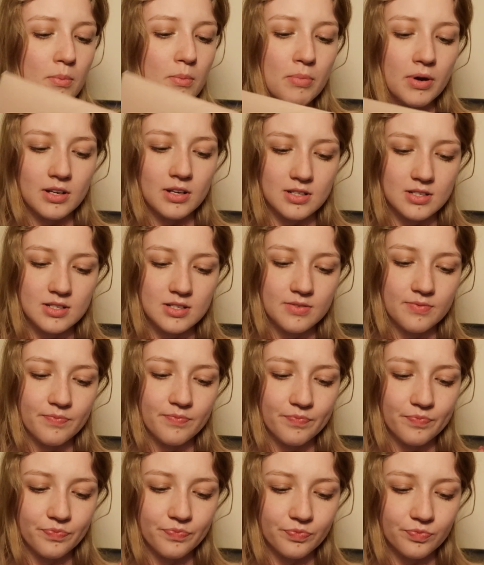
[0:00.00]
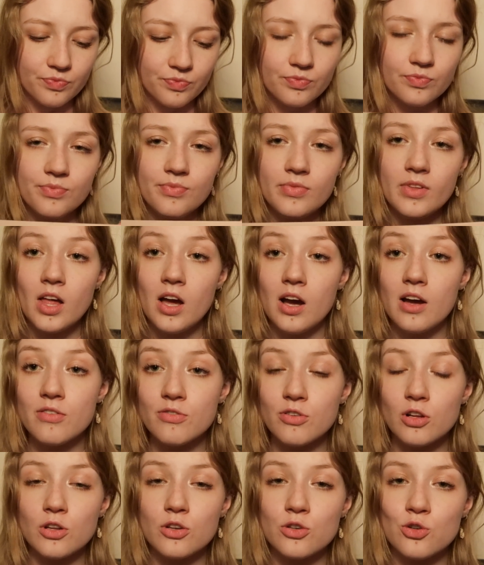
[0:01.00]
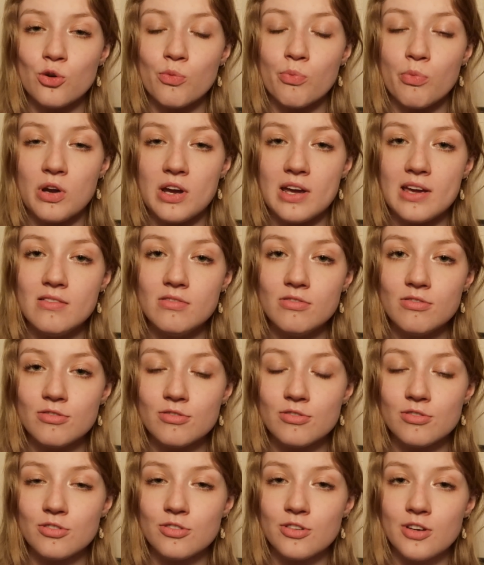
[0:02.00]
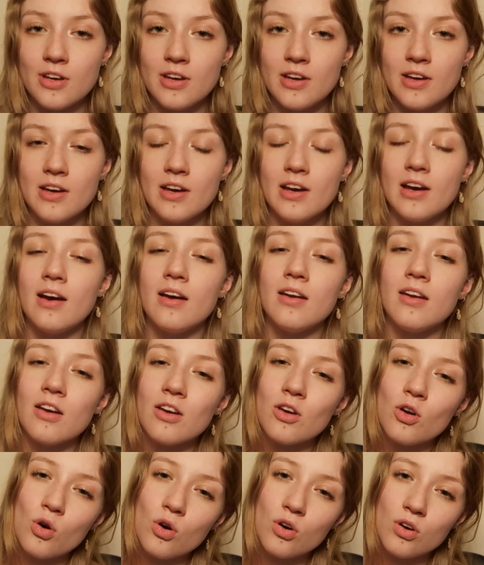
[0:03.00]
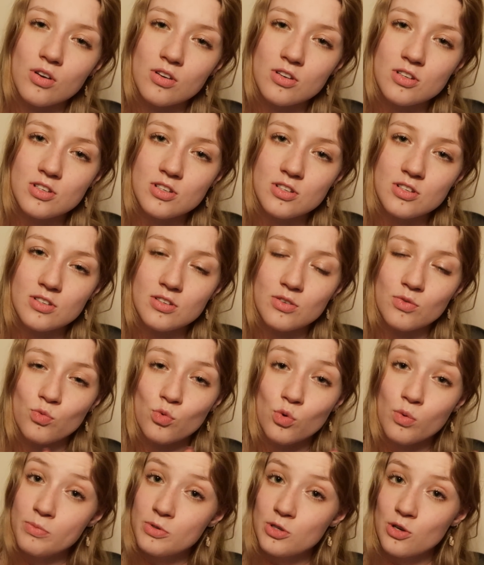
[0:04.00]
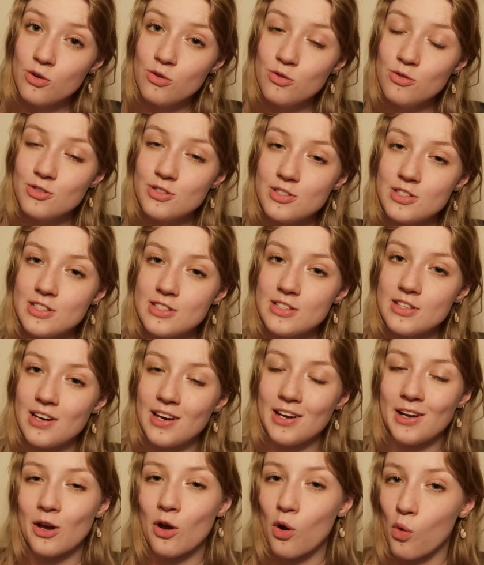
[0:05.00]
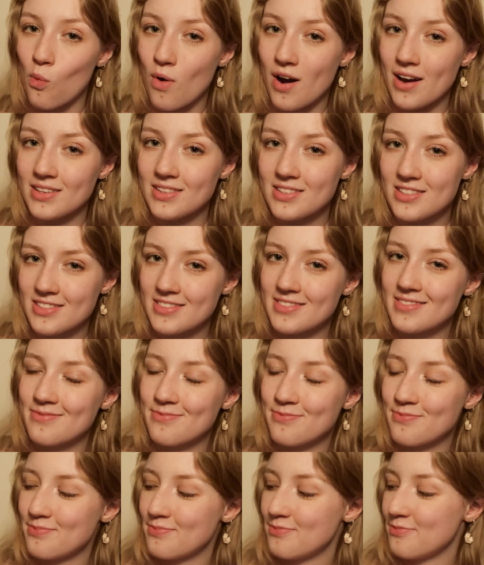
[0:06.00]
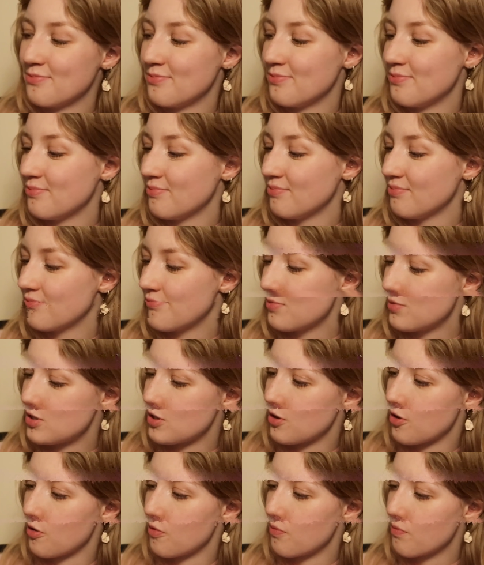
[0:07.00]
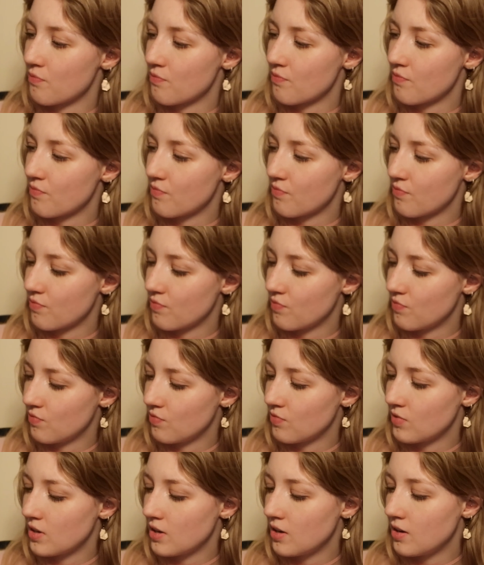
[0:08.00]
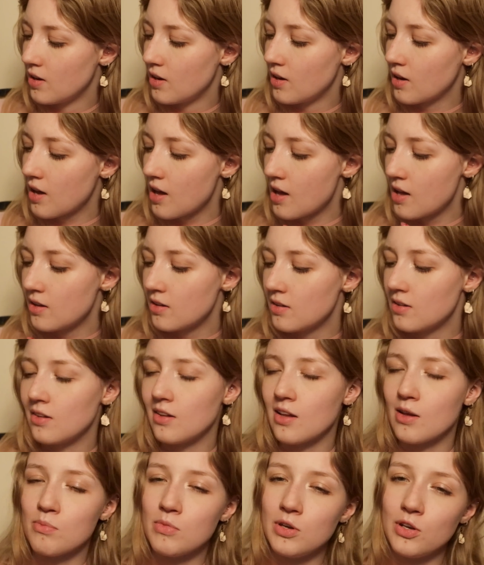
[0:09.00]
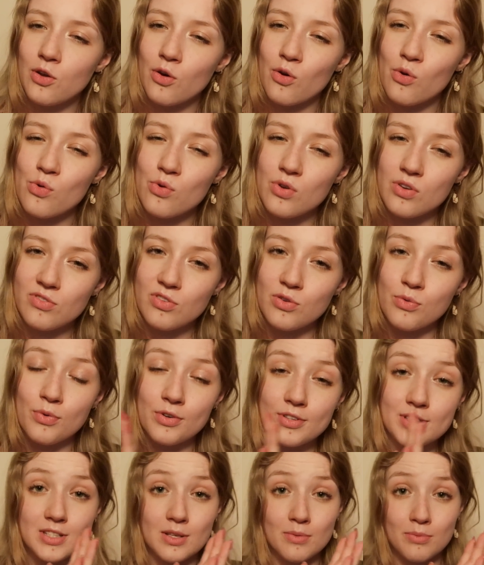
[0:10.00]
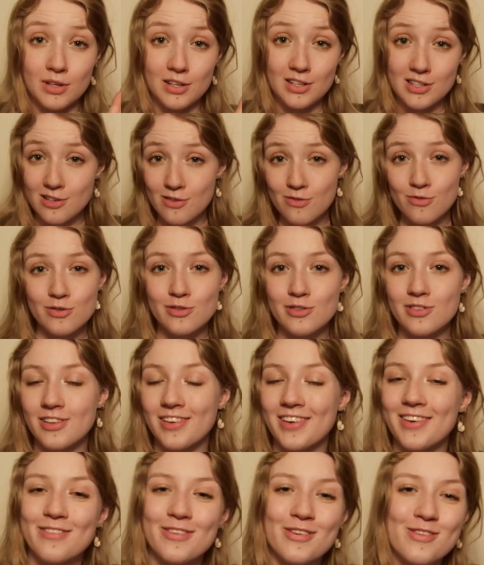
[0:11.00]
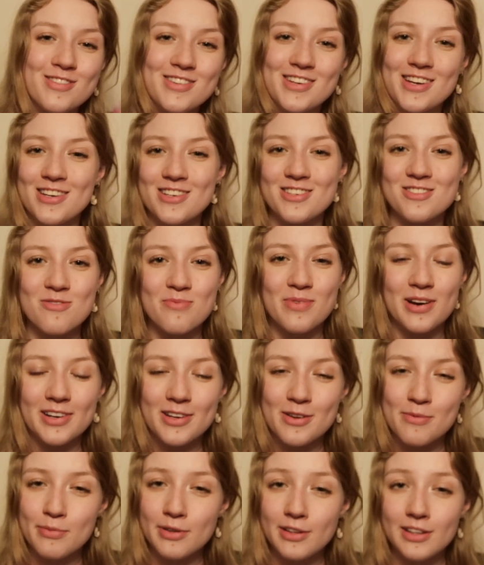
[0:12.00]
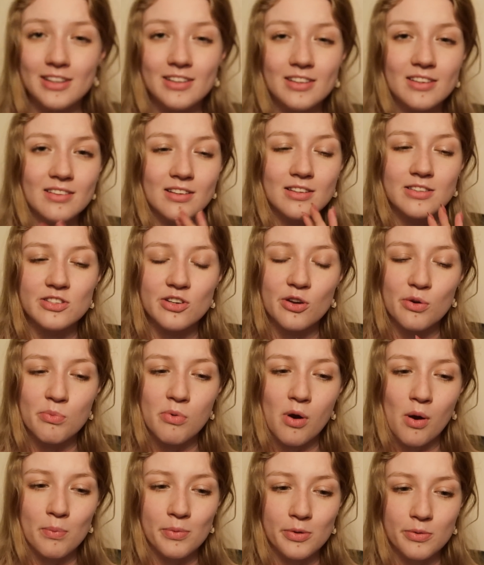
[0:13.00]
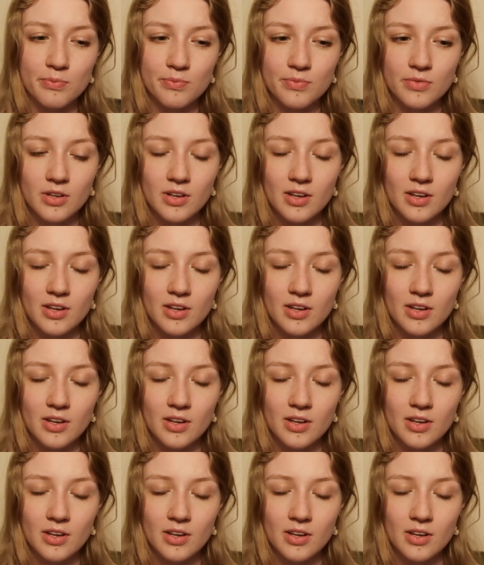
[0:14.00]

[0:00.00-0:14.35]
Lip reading: But I followed your brief and I got warm tones and I got whites. So again, let me know if you want something different, like if you've changed your mind completely, that's no problem,